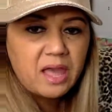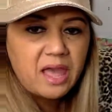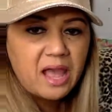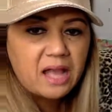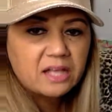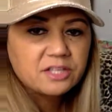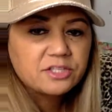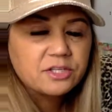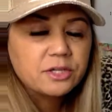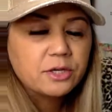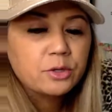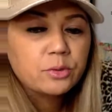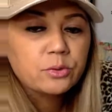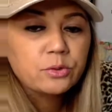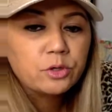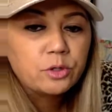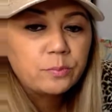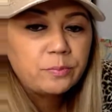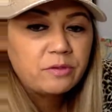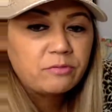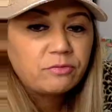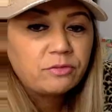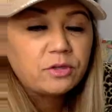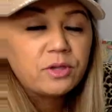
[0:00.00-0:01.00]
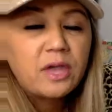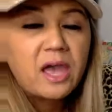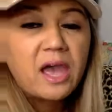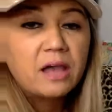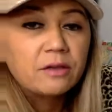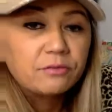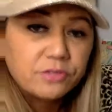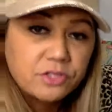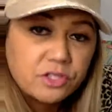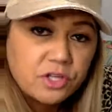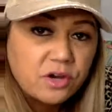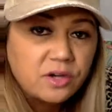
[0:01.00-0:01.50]
As a group, if you
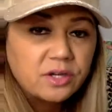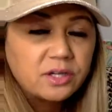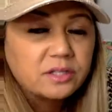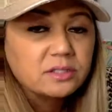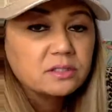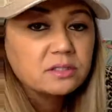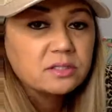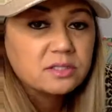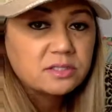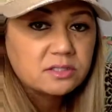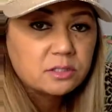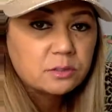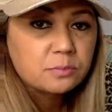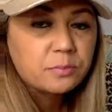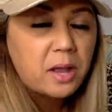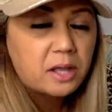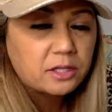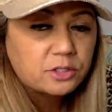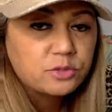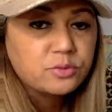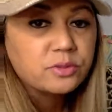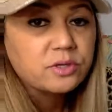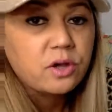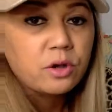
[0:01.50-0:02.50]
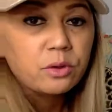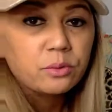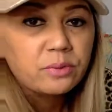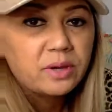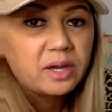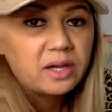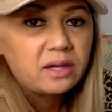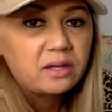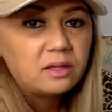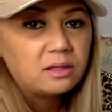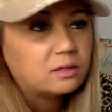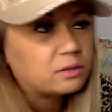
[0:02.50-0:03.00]
have started sponsoring
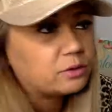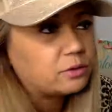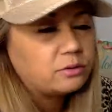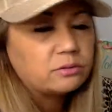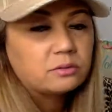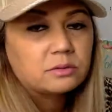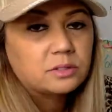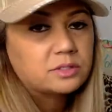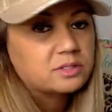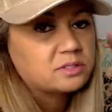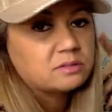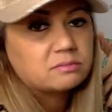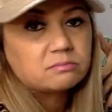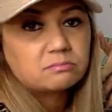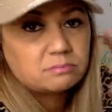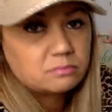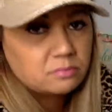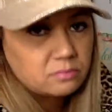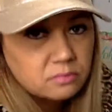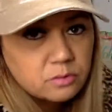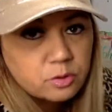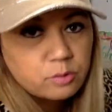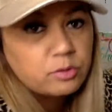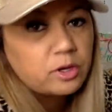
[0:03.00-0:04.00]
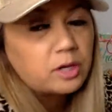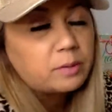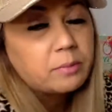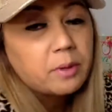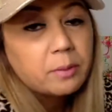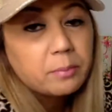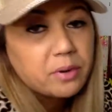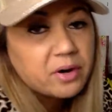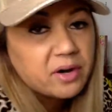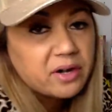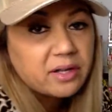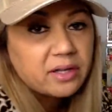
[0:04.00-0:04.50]
already, because Ring
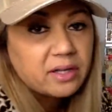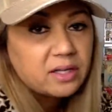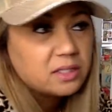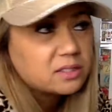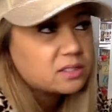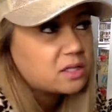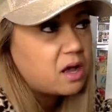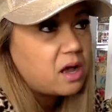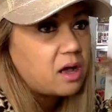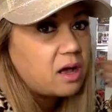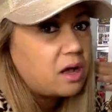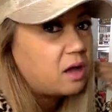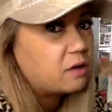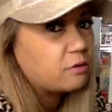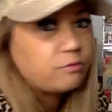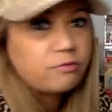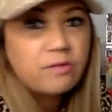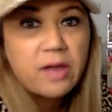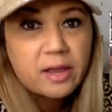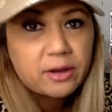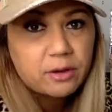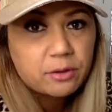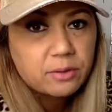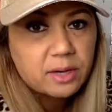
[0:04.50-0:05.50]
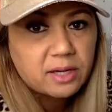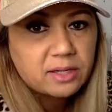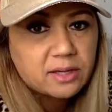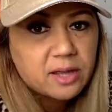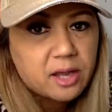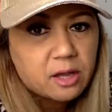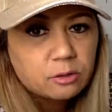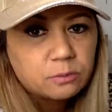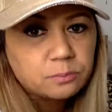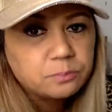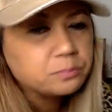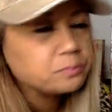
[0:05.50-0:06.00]
Bomb Party is on fire right now.